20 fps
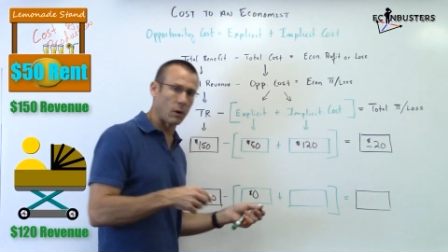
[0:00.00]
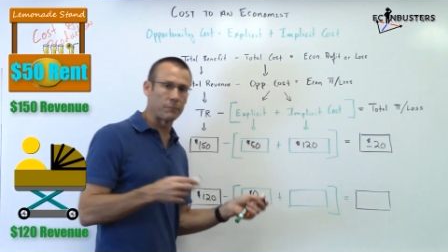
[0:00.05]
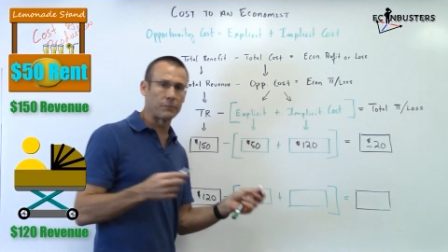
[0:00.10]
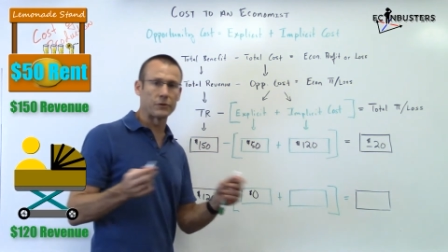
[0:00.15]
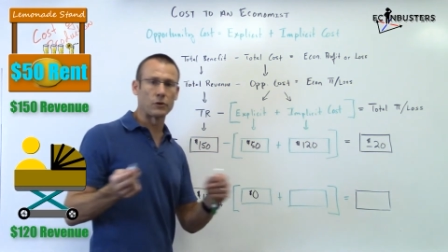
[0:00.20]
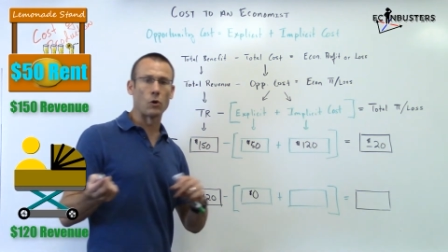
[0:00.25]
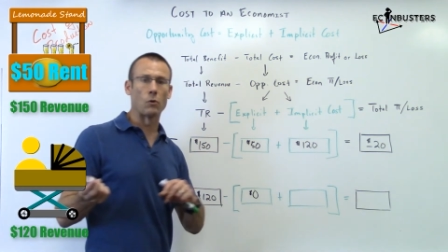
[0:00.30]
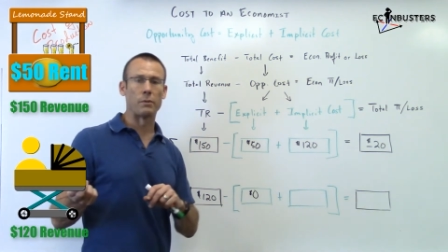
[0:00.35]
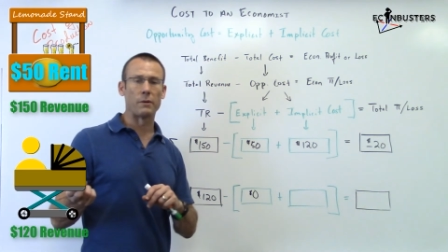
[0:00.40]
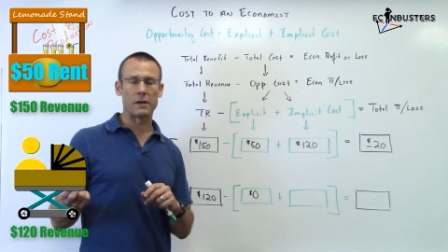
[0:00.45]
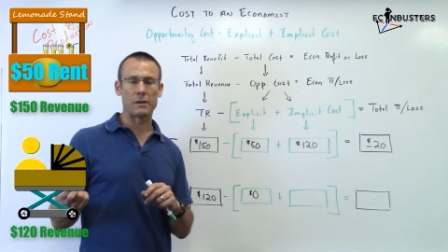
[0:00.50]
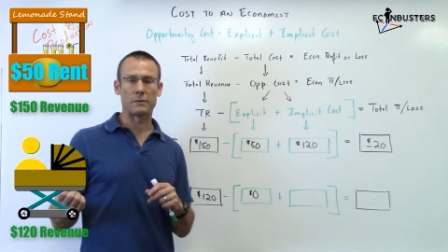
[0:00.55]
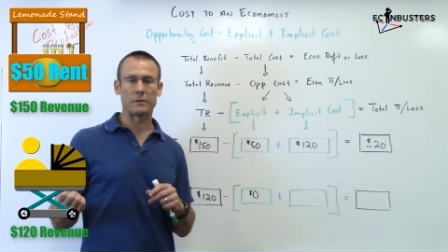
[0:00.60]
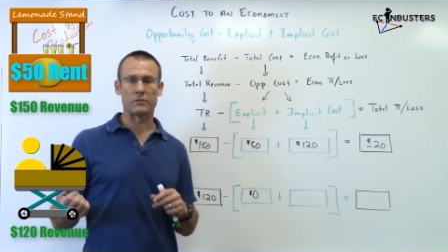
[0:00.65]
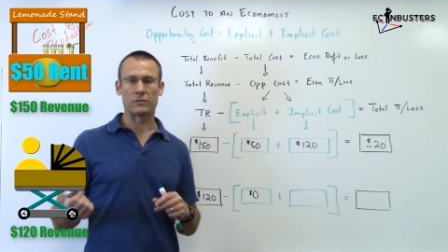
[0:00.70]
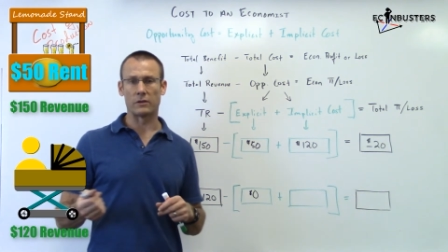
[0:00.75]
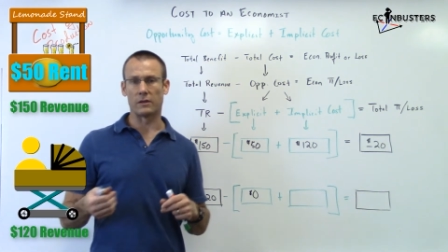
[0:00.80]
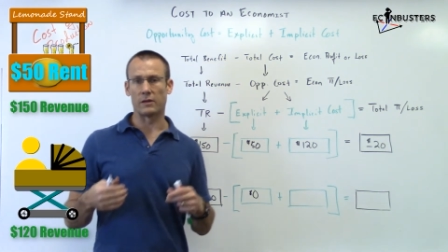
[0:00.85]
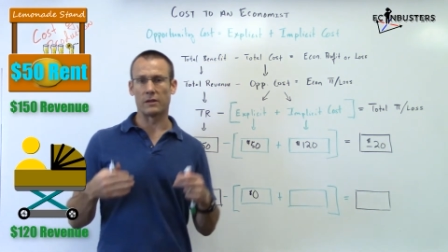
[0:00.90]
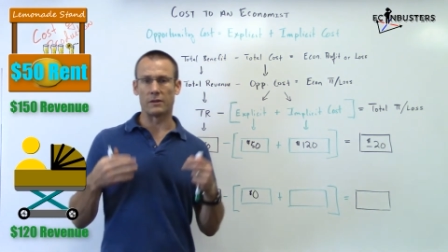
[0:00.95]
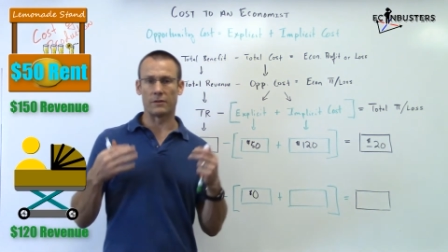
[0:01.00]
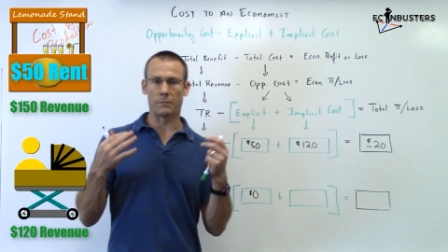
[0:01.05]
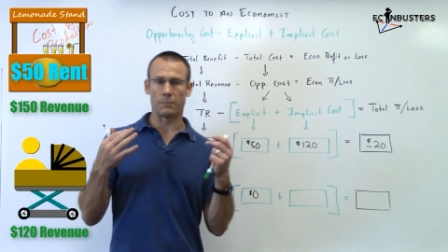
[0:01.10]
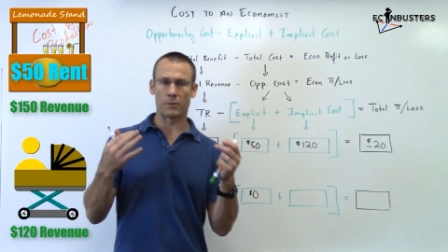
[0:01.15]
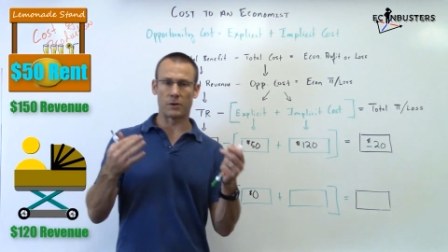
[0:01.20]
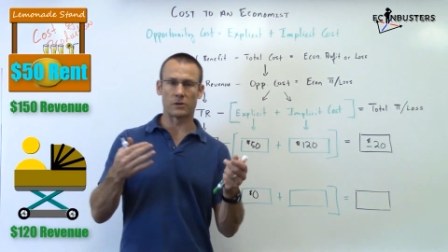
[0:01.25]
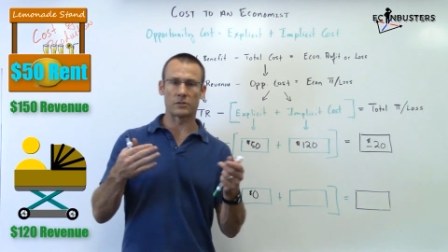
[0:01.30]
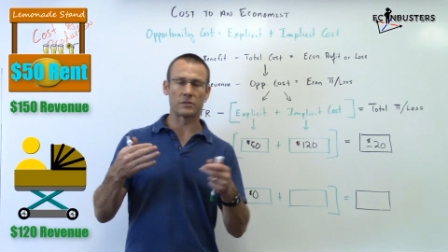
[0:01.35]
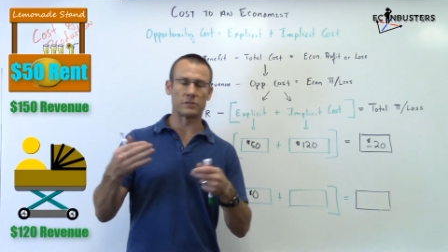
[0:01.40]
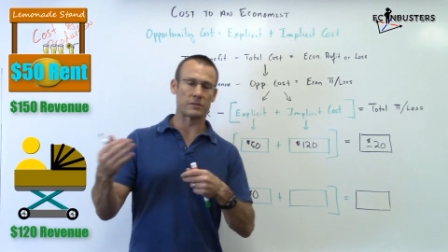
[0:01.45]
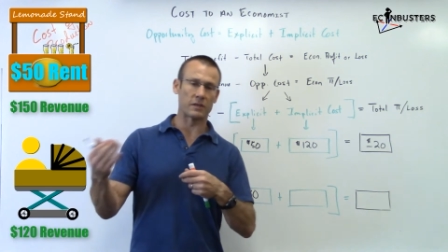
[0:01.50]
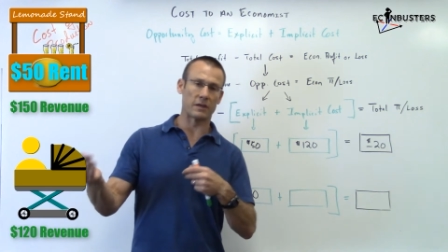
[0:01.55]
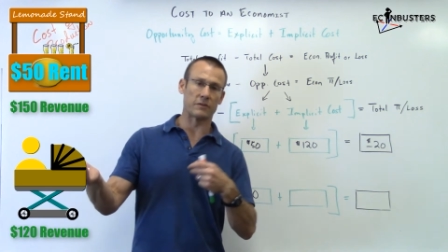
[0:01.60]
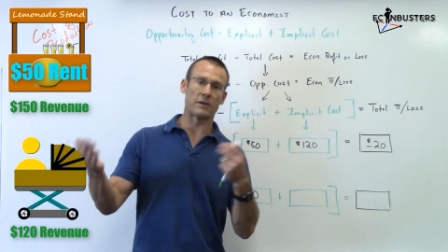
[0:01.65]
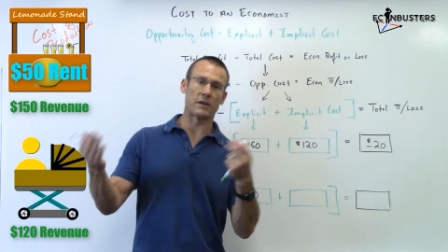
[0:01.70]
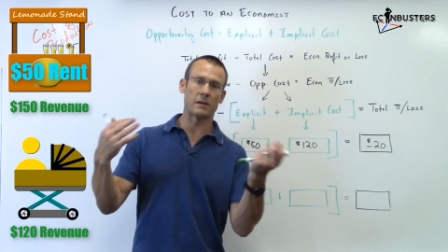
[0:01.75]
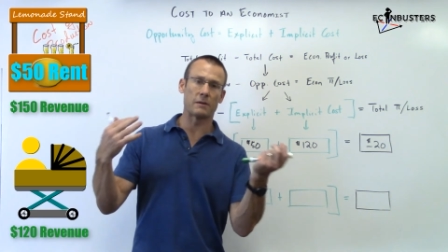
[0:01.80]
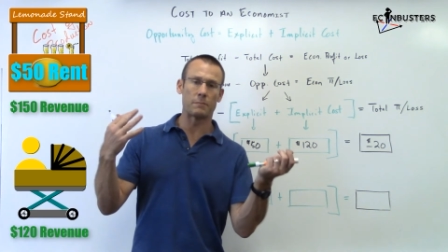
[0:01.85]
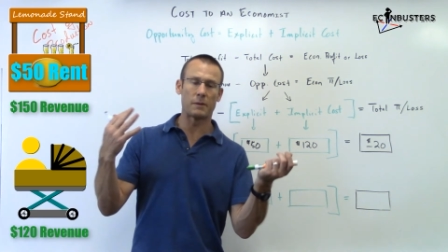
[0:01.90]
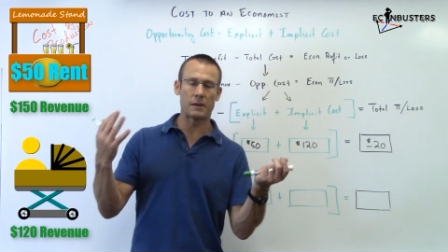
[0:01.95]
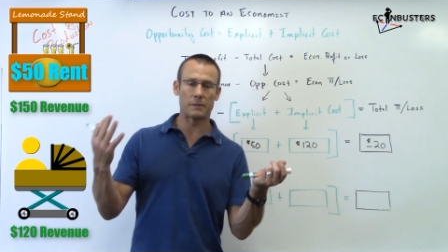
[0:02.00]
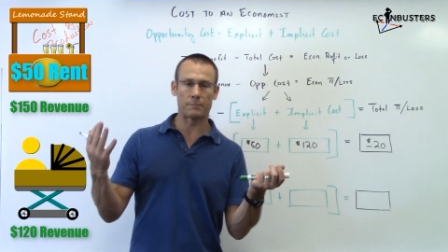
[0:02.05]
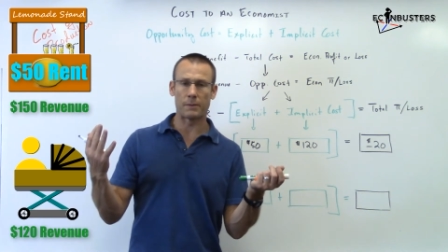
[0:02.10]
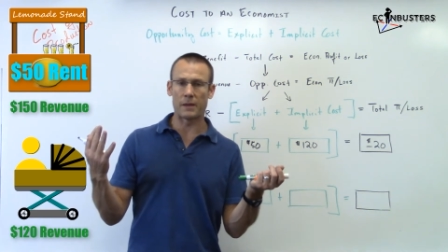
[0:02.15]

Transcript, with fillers: up to go babysit and the person says, hey,